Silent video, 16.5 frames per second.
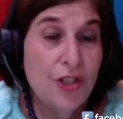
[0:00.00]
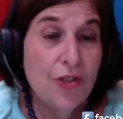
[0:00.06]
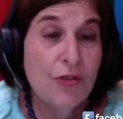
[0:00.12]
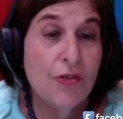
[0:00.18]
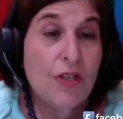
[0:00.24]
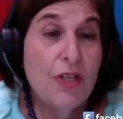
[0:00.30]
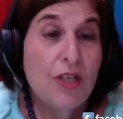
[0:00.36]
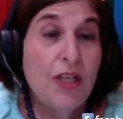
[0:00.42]

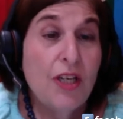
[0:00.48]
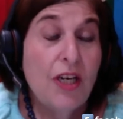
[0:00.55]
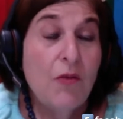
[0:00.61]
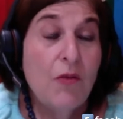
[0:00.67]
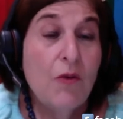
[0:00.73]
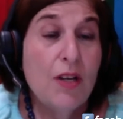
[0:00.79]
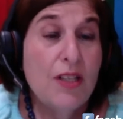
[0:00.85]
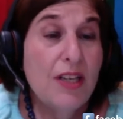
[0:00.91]
issue,
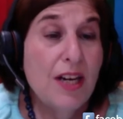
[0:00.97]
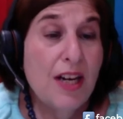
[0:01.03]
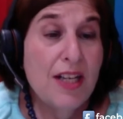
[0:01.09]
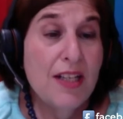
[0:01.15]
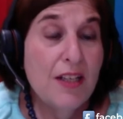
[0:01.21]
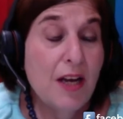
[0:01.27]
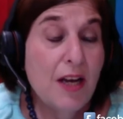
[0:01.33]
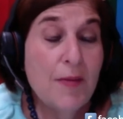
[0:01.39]
uh, one that
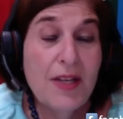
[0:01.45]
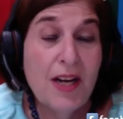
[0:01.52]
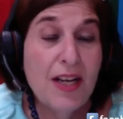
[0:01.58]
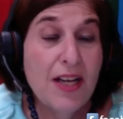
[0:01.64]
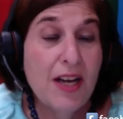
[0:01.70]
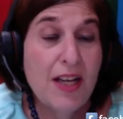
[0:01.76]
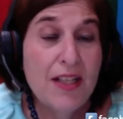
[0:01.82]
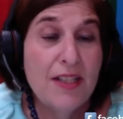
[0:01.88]
I, I mean,
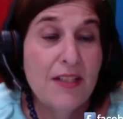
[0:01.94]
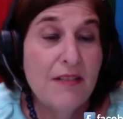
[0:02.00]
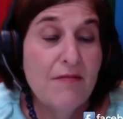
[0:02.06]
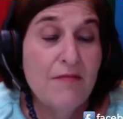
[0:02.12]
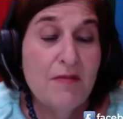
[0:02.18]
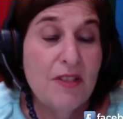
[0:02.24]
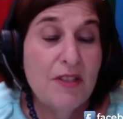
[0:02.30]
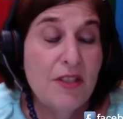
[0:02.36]
I, I
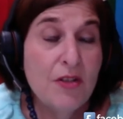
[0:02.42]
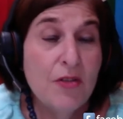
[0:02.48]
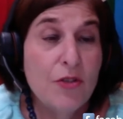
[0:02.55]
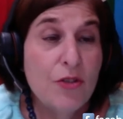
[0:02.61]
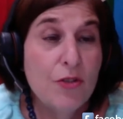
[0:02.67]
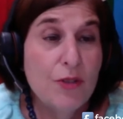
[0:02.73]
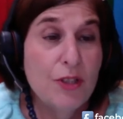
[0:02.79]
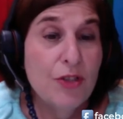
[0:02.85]

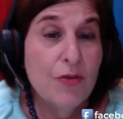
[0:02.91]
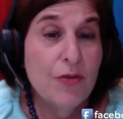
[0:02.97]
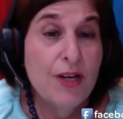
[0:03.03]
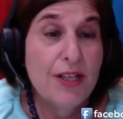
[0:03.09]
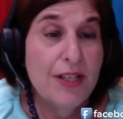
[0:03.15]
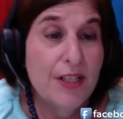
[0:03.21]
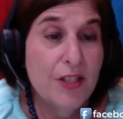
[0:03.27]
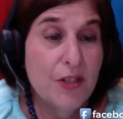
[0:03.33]
still doing
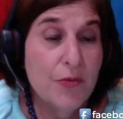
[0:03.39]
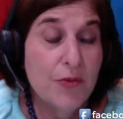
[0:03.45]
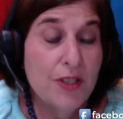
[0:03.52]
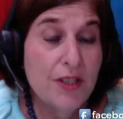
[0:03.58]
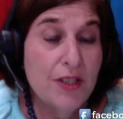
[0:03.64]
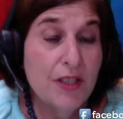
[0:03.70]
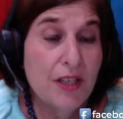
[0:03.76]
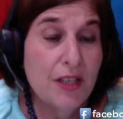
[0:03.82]
trainings
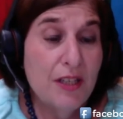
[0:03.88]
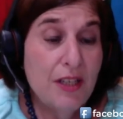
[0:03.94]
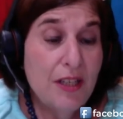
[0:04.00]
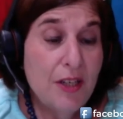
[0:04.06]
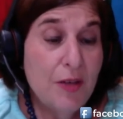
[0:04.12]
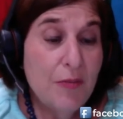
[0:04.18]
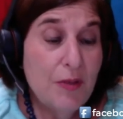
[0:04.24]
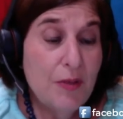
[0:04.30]
with uh,
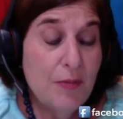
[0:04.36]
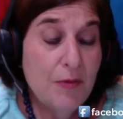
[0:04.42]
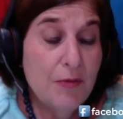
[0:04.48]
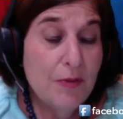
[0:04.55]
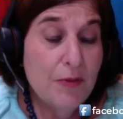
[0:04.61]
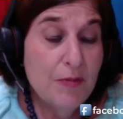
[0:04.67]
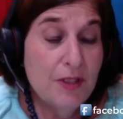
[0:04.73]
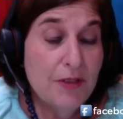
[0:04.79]
people
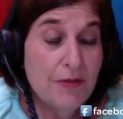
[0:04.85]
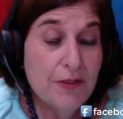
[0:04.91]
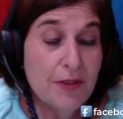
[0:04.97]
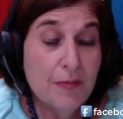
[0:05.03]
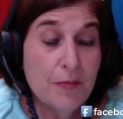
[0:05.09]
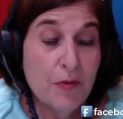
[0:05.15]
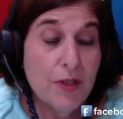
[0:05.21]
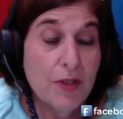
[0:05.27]
from
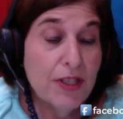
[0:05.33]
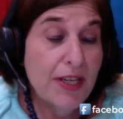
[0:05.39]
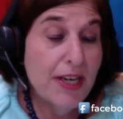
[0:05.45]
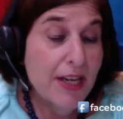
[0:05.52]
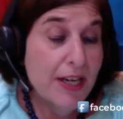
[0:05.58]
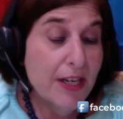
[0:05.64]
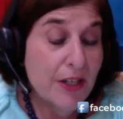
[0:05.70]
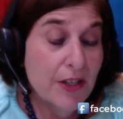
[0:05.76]
different board and
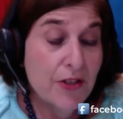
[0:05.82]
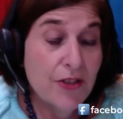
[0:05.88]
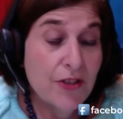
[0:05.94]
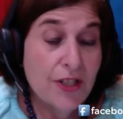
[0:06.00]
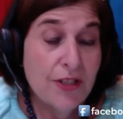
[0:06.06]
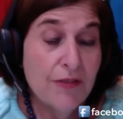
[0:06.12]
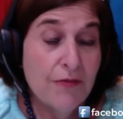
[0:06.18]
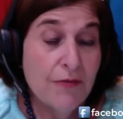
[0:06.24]

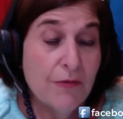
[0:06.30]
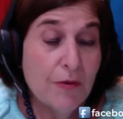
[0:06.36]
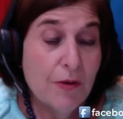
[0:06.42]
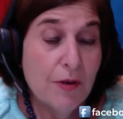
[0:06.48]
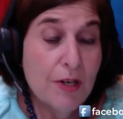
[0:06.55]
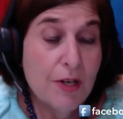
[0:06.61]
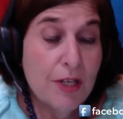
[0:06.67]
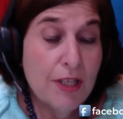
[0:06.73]
cares and
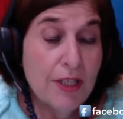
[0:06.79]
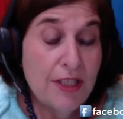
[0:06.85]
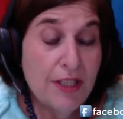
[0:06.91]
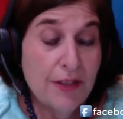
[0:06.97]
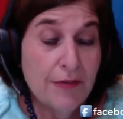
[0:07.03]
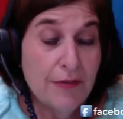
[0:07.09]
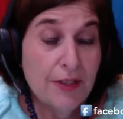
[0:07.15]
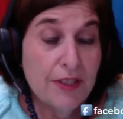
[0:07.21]
for
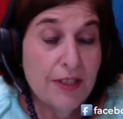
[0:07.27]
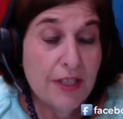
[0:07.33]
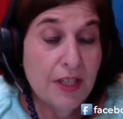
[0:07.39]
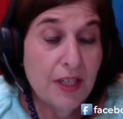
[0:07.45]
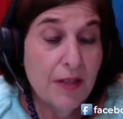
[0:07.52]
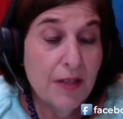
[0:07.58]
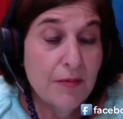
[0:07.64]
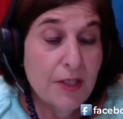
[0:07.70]
different
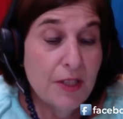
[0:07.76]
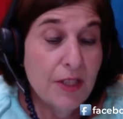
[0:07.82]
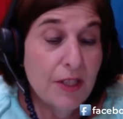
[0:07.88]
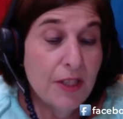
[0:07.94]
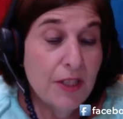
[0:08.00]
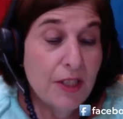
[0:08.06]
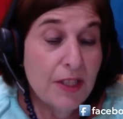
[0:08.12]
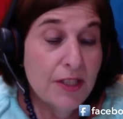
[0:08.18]
uh,
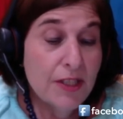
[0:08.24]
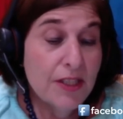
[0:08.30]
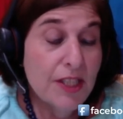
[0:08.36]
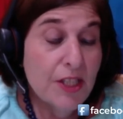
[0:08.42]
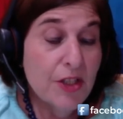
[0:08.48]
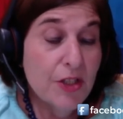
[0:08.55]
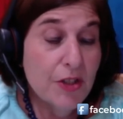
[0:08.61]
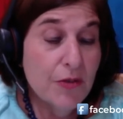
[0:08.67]
uh,
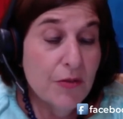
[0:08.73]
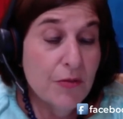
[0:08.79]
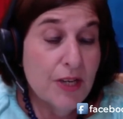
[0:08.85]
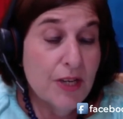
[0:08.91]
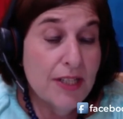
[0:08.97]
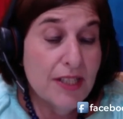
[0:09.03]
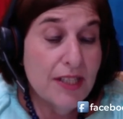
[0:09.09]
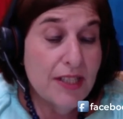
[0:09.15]
senior
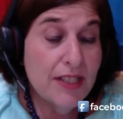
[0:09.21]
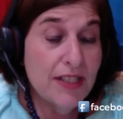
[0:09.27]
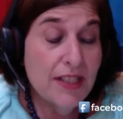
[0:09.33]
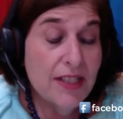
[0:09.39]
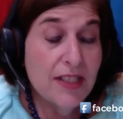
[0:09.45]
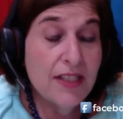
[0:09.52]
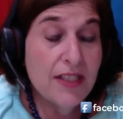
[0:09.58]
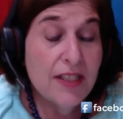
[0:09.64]

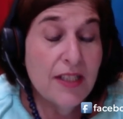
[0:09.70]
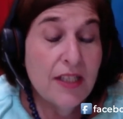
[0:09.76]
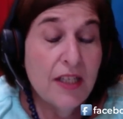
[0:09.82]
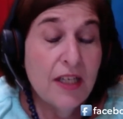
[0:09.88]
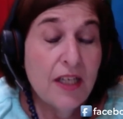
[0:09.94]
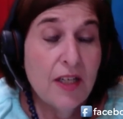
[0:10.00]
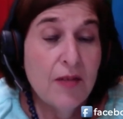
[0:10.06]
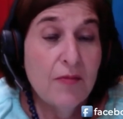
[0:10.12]
residences
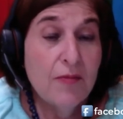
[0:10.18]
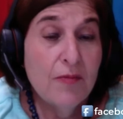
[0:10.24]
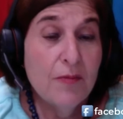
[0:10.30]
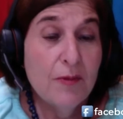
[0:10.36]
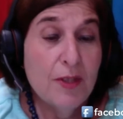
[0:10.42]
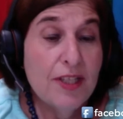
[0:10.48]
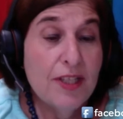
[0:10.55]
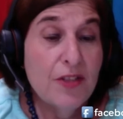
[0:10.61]
uh,
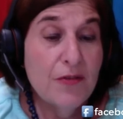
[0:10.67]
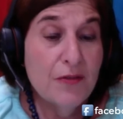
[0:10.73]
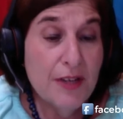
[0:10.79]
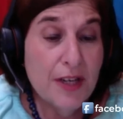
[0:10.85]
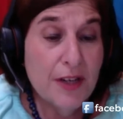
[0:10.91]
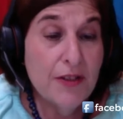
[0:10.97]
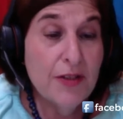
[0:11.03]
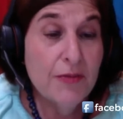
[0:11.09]
for this
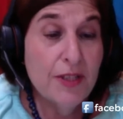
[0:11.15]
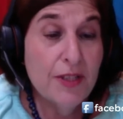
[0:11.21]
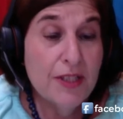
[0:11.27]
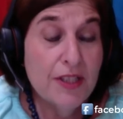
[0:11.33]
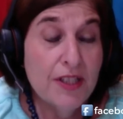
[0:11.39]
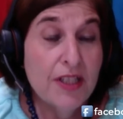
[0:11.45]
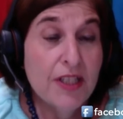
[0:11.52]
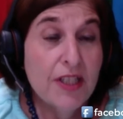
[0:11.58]
very
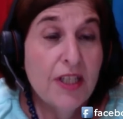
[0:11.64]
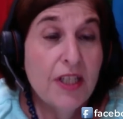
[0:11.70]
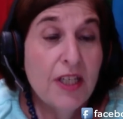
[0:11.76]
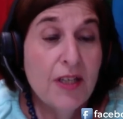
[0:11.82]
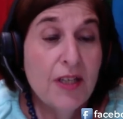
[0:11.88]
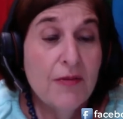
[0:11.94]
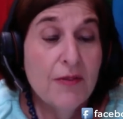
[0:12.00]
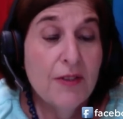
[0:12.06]
reason,
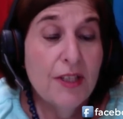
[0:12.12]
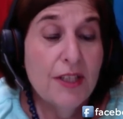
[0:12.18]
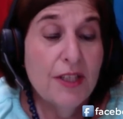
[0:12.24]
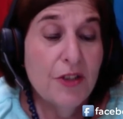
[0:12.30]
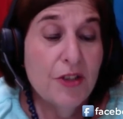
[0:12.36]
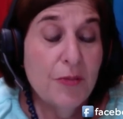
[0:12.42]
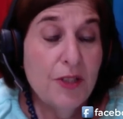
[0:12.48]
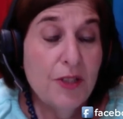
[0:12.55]
uh, for the
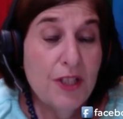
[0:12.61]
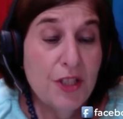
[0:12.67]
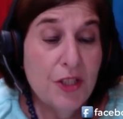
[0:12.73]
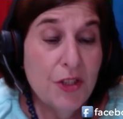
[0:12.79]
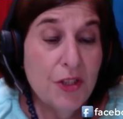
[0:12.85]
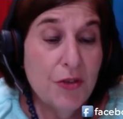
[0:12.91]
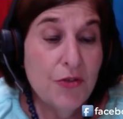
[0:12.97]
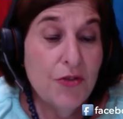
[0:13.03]
L G B
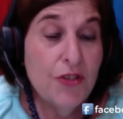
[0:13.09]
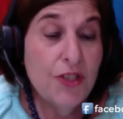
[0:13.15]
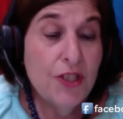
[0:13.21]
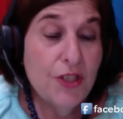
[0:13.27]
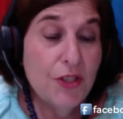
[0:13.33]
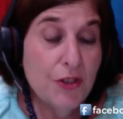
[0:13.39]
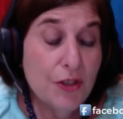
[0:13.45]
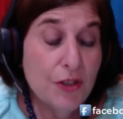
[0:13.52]
T Q
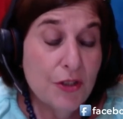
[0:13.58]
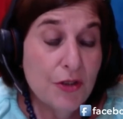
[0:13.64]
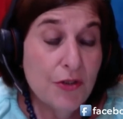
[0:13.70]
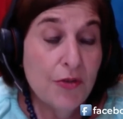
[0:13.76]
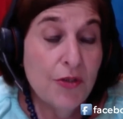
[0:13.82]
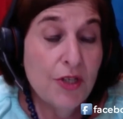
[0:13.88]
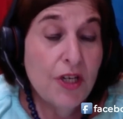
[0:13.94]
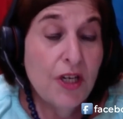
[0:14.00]
senior
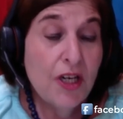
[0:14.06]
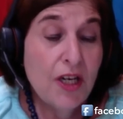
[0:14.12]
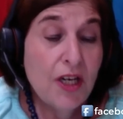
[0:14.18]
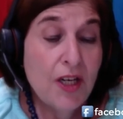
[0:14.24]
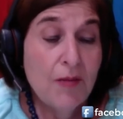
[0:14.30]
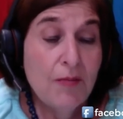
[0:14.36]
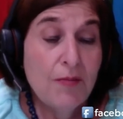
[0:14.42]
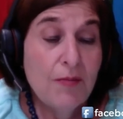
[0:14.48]
who
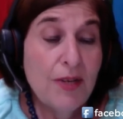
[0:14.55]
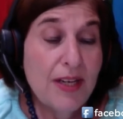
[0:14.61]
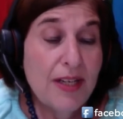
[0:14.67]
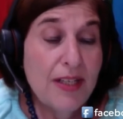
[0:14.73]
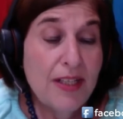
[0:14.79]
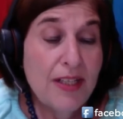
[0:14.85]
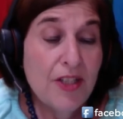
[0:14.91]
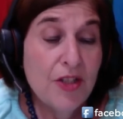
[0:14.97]
uh,
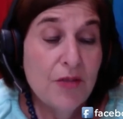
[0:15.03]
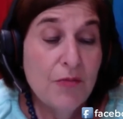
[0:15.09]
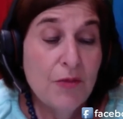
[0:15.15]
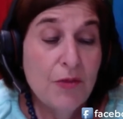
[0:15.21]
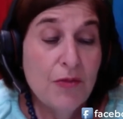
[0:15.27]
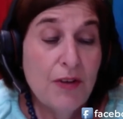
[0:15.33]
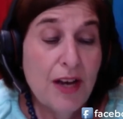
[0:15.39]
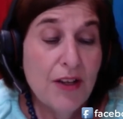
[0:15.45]
may need to
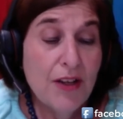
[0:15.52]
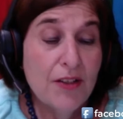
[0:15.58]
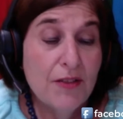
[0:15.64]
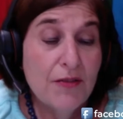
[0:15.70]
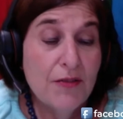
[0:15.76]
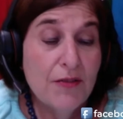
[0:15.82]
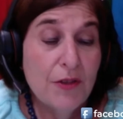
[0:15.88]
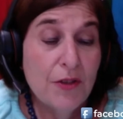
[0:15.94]
move out
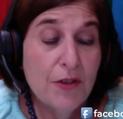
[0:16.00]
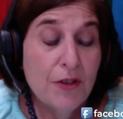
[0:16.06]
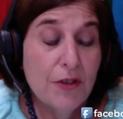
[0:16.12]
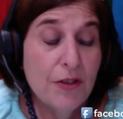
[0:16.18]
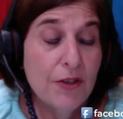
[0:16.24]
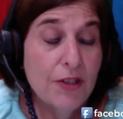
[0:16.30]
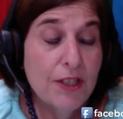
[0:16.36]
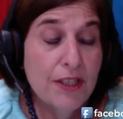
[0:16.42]
of
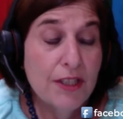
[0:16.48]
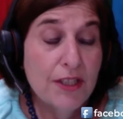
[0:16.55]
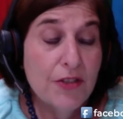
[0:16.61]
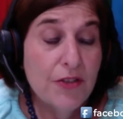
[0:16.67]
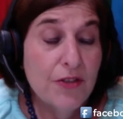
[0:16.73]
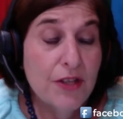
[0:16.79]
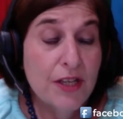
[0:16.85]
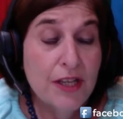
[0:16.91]
her or
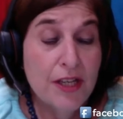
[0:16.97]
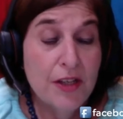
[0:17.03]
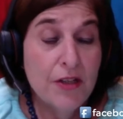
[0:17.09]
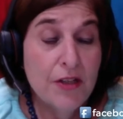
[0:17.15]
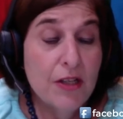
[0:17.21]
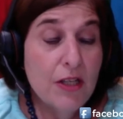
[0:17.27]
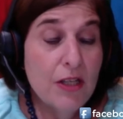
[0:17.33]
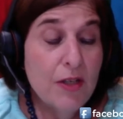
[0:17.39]
his or
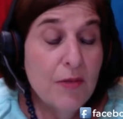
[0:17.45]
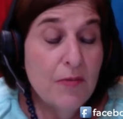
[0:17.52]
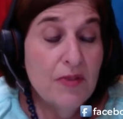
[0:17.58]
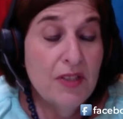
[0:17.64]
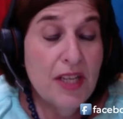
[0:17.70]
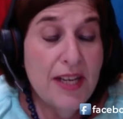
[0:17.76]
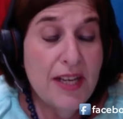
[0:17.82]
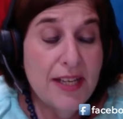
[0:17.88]
their
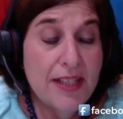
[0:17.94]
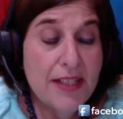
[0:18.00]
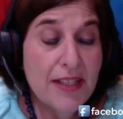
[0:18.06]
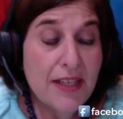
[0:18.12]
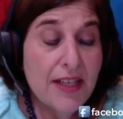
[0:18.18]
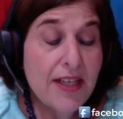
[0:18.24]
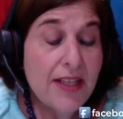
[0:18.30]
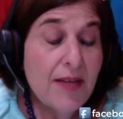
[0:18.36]

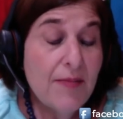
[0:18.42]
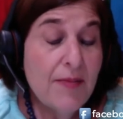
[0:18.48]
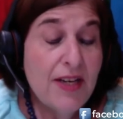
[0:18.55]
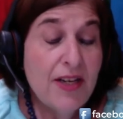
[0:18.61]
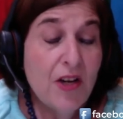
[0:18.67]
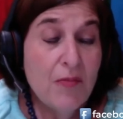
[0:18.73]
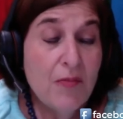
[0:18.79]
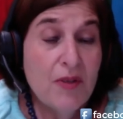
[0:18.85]
place. They
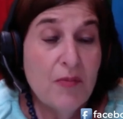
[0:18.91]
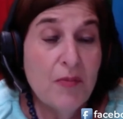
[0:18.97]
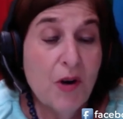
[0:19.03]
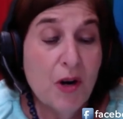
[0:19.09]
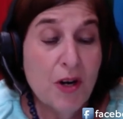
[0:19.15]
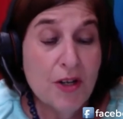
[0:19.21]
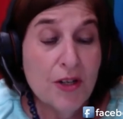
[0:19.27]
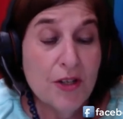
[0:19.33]
may not be
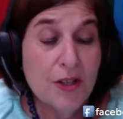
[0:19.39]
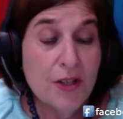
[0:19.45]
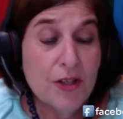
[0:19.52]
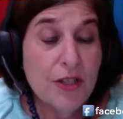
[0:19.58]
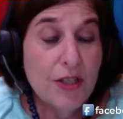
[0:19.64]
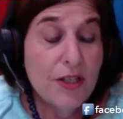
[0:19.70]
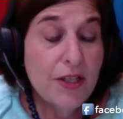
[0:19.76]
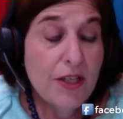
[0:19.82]

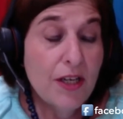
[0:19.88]
partnered.